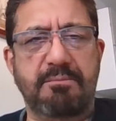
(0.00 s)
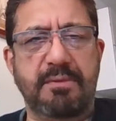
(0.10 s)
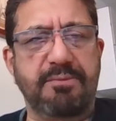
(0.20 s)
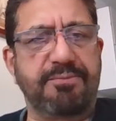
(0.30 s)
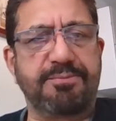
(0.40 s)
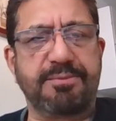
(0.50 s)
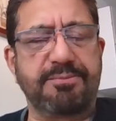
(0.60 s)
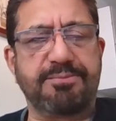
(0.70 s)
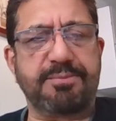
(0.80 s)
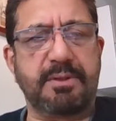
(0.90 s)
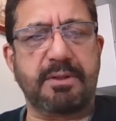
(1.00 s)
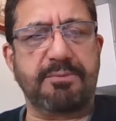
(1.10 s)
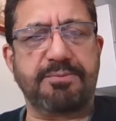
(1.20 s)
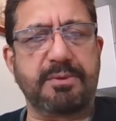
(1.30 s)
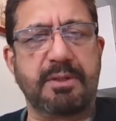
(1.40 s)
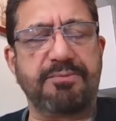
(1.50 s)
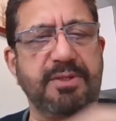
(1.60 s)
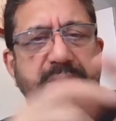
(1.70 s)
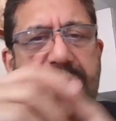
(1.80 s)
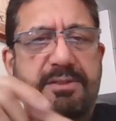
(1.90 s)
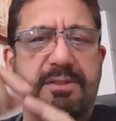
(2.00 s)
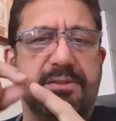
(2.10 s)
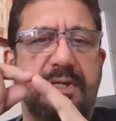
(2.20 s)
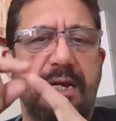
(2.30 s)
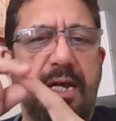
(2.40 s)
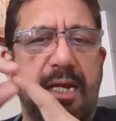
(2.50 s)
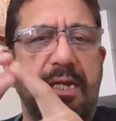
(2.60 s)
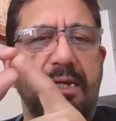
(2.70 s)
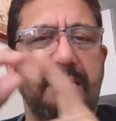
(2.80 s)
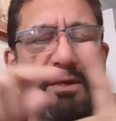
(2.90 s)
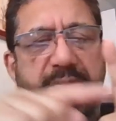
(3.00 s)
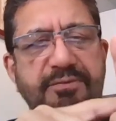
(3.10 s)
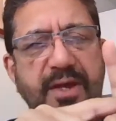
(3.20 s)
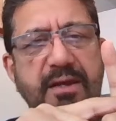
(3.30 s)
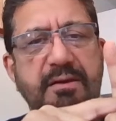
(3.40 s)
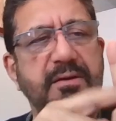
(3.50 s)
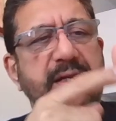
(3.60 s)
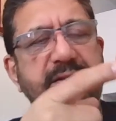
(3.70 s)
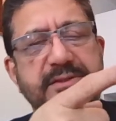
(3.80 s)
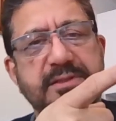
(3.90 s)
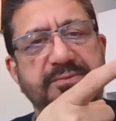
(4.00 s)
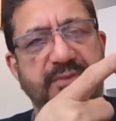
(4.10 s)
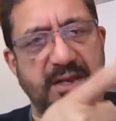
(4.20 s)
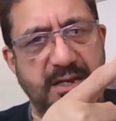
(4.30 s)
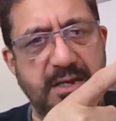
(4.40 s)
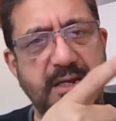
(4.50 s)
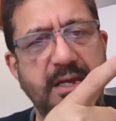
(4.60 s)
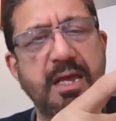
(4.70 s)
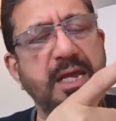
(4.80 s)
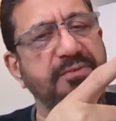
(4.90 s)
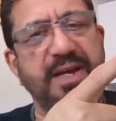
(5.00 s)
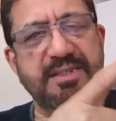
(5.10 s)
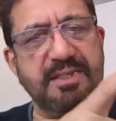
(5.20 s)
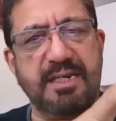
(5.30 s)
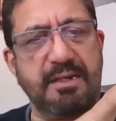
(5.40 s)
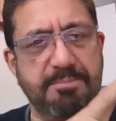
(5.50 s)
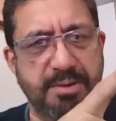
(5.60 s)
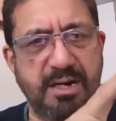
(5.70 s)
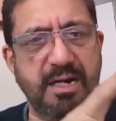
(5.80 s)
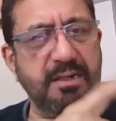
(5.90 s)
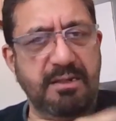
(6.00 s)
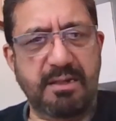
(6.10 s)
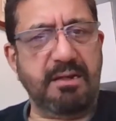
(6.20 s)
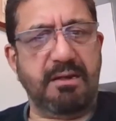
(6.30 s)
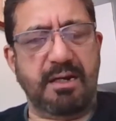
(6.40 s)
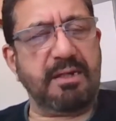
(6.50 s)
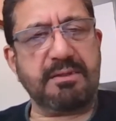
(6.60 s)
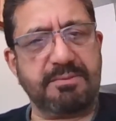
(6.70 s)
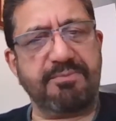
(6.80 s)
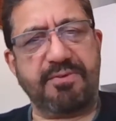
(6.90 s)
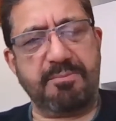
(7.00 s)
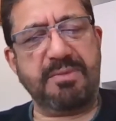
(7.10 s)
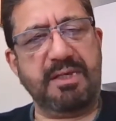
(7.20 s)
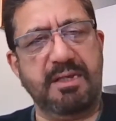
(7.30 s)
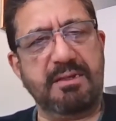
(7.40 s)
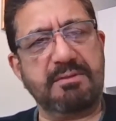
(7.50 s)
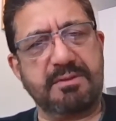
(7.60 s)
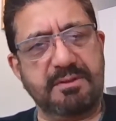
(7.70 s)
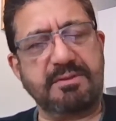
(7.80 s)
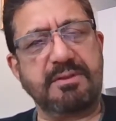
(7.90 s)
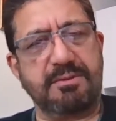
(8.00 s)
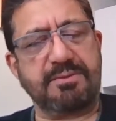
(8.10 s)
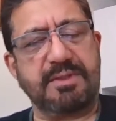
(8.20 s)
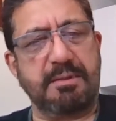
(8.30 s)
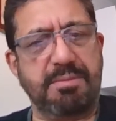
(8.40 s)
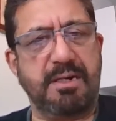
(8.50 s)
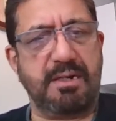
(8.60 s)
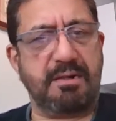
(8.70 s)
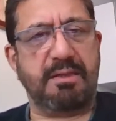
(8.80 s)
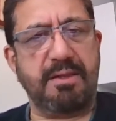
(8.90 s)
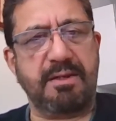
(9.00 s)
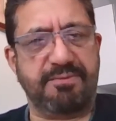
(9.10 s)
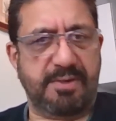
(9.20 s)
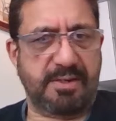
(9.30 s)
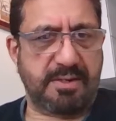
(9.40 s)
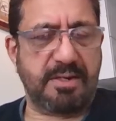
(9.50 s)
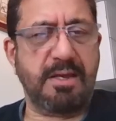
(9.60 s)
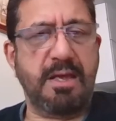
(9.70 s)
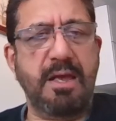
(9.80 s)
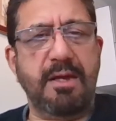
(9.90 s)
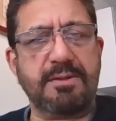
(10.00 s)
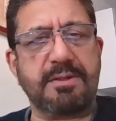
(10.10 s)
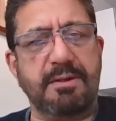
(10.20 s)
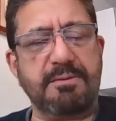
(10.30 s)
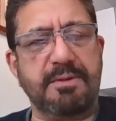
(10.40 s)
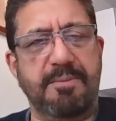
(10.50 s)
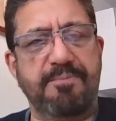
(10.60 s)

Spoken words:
This is a finger and this is a phalang, if I say the part, for me it's easier to say part rather than a phalang. So